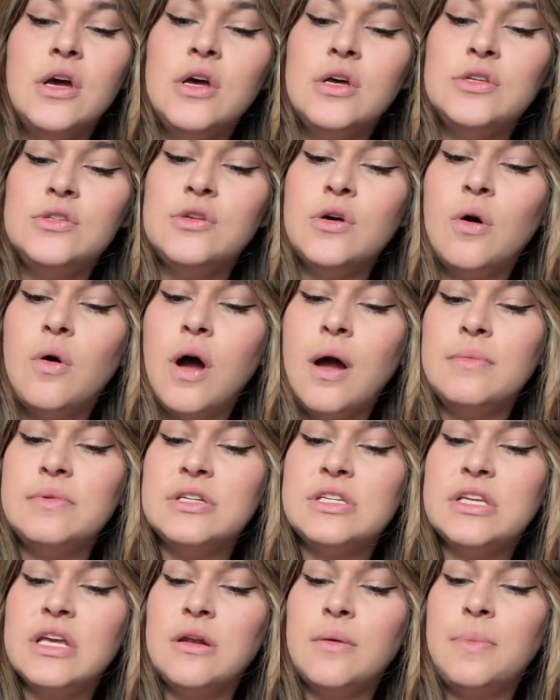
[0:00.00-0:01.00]
So I'm
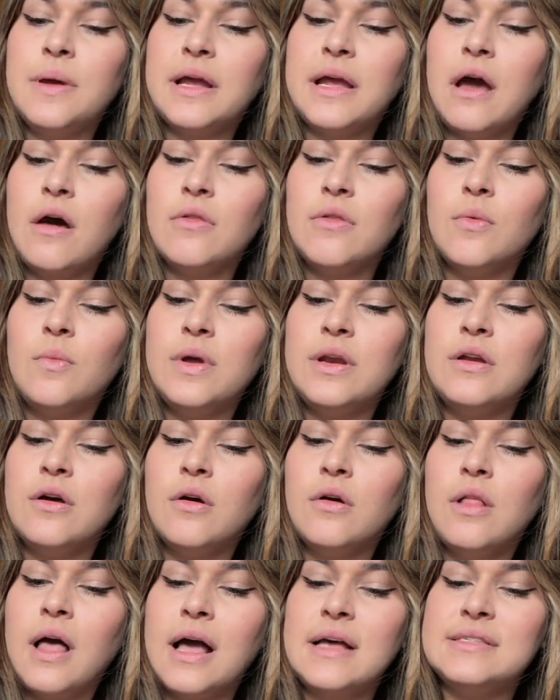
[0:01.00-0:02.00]
just going to pick out the window
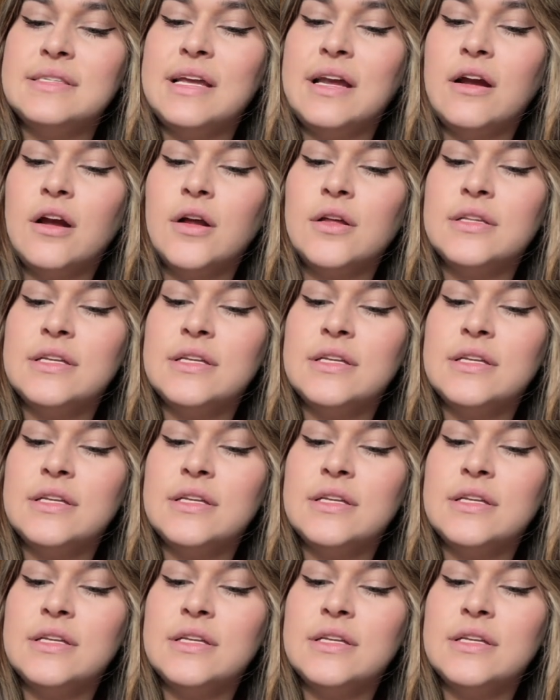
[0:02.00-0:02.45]
glass here.